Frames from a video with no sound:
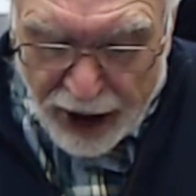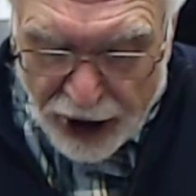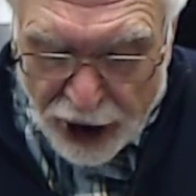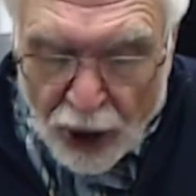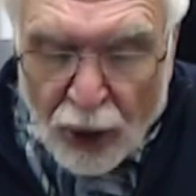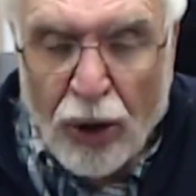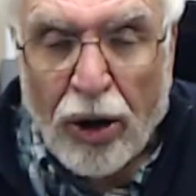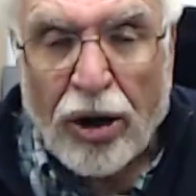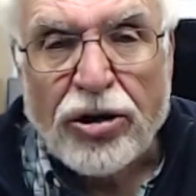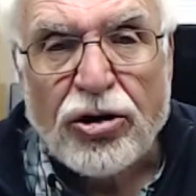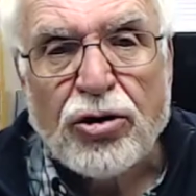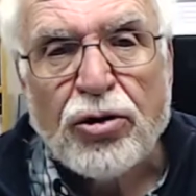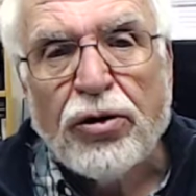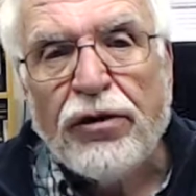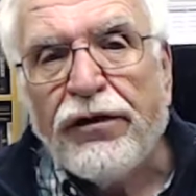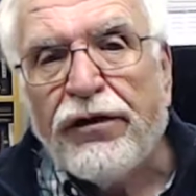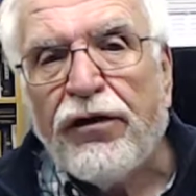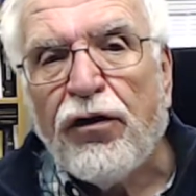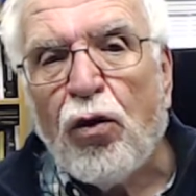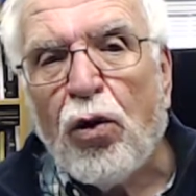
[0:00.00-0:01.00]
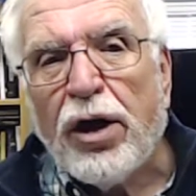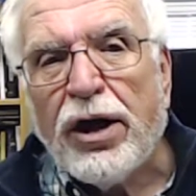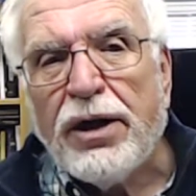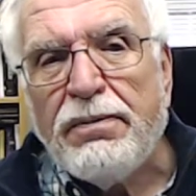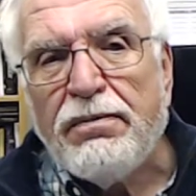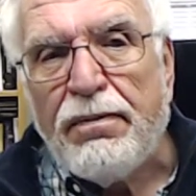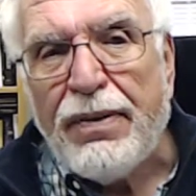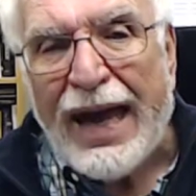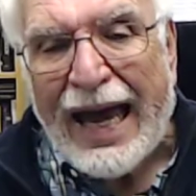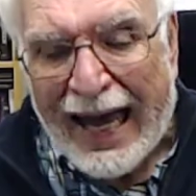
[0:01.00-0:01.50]
You want to
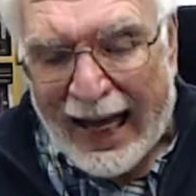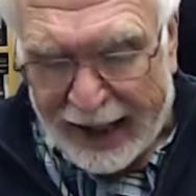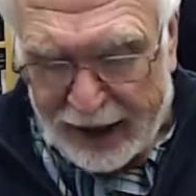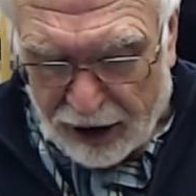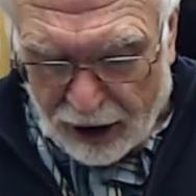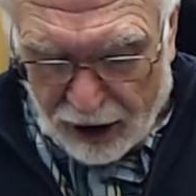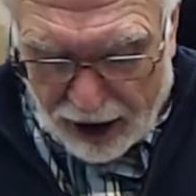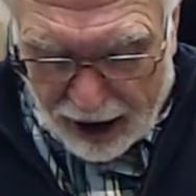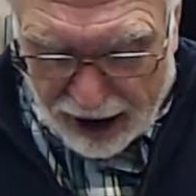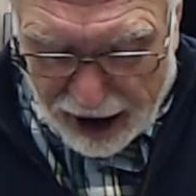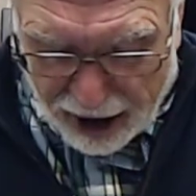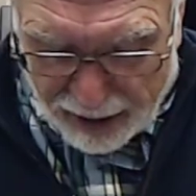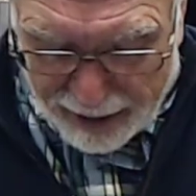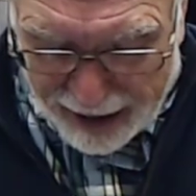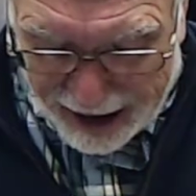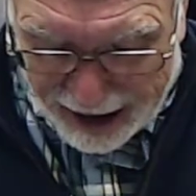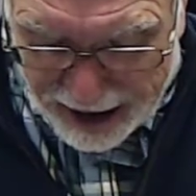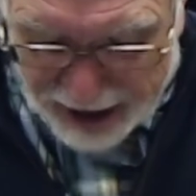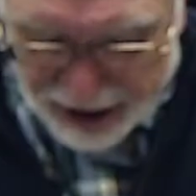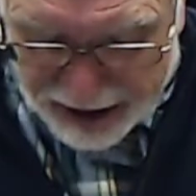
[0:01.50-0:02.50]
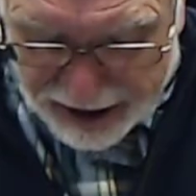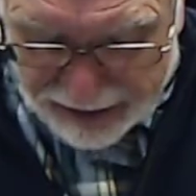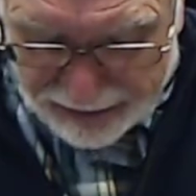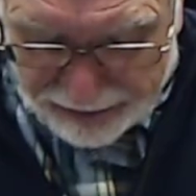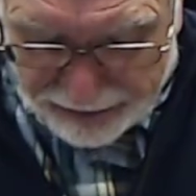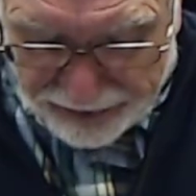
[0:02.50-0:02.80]
avoid bad arguments